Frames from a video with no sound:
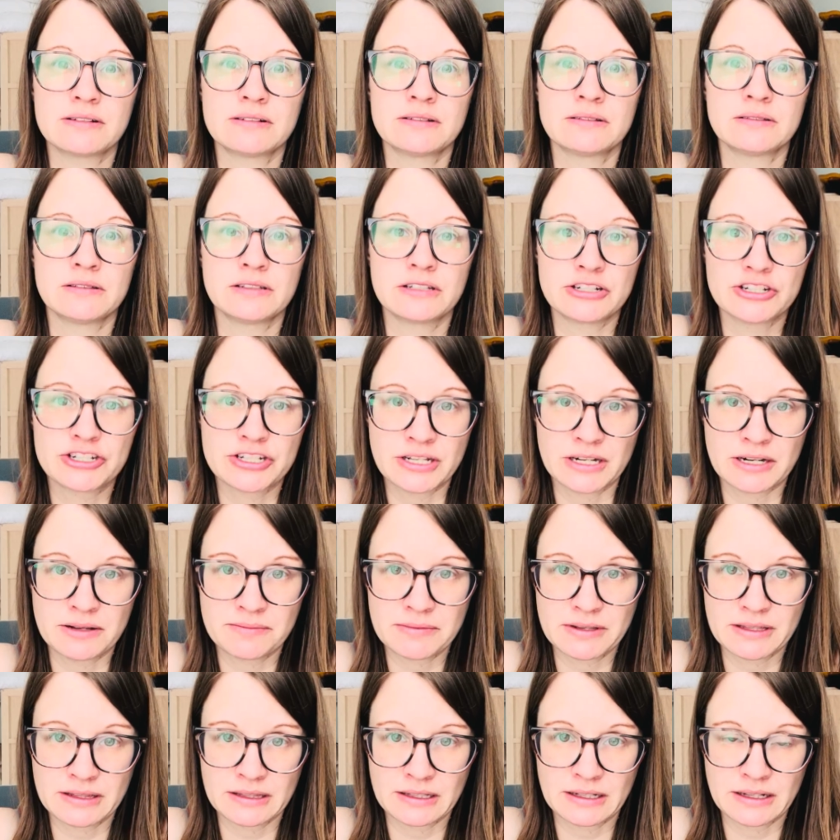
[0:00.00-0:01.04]

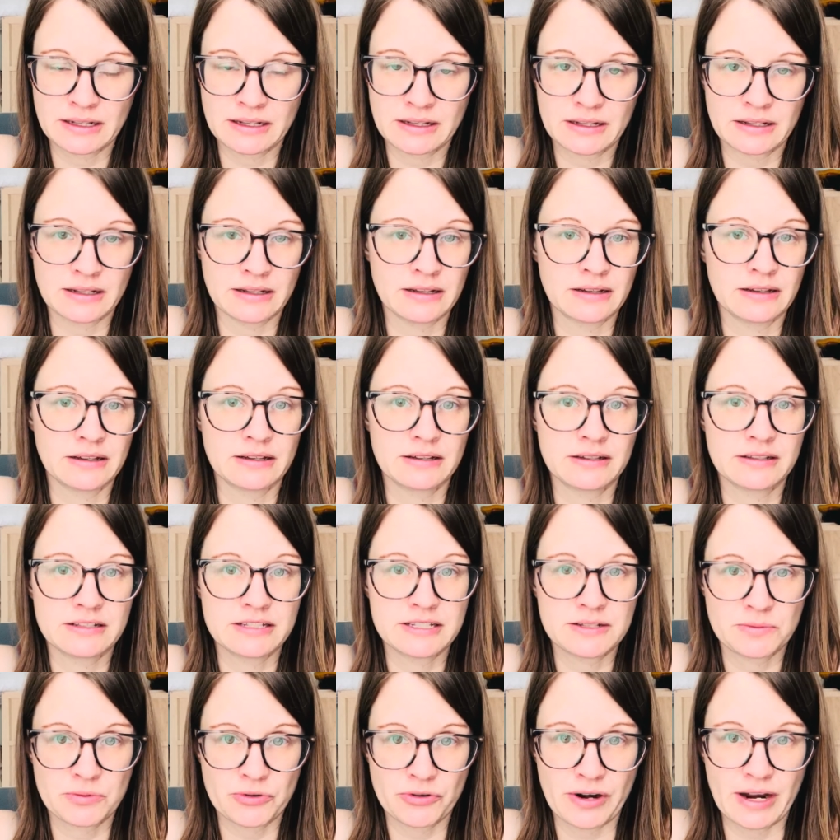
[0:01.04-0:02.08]
legitimately
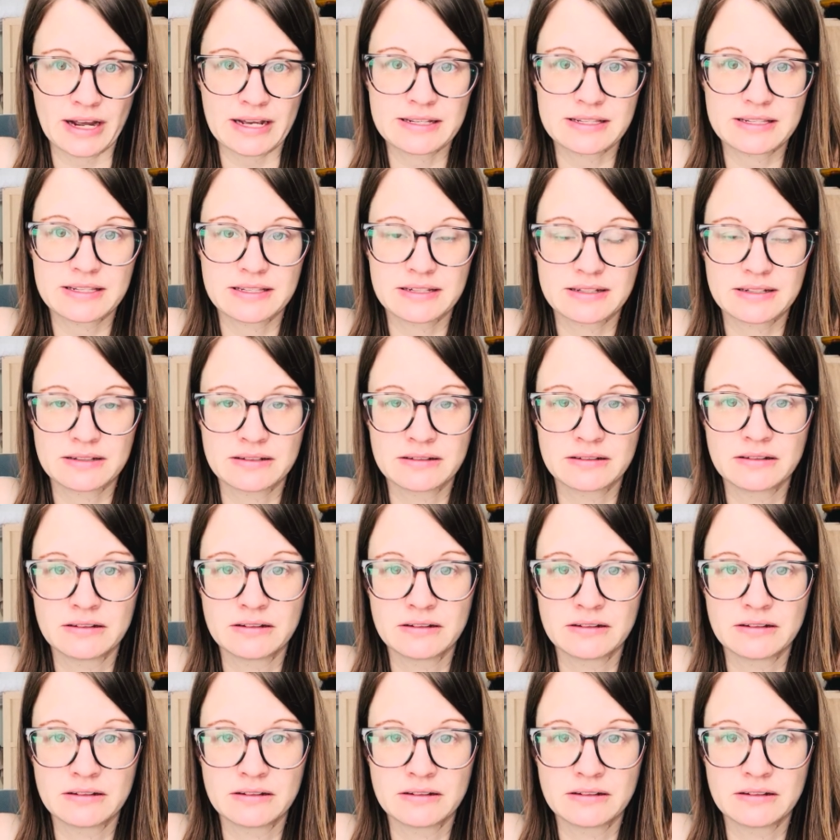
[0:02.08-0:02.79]
depressed.